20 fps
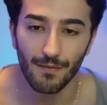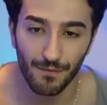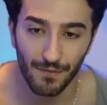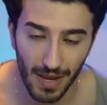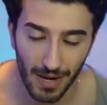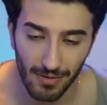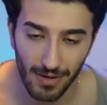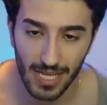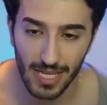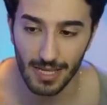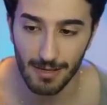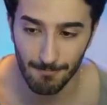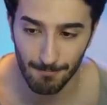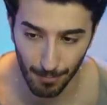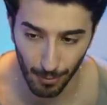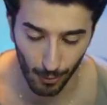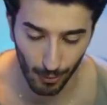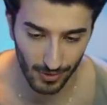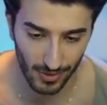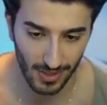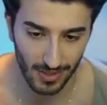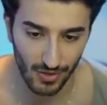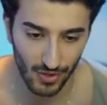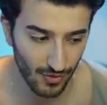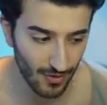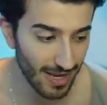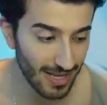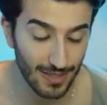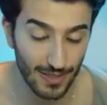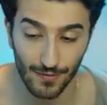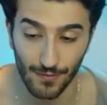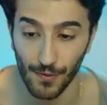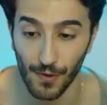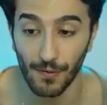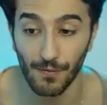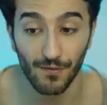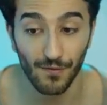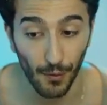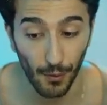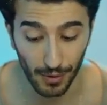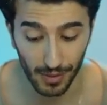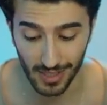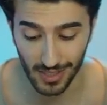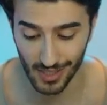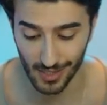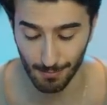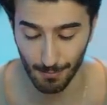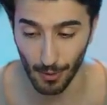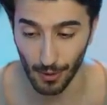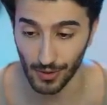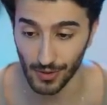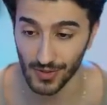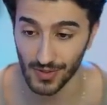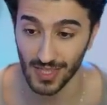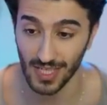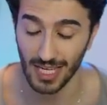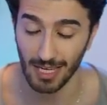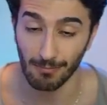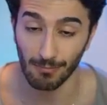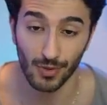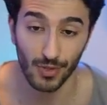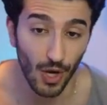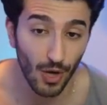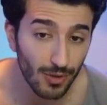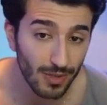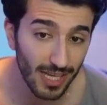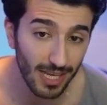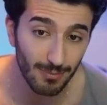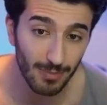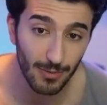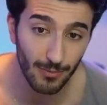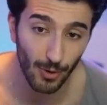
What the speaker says: very important transfer for this Spurs team. Don't get me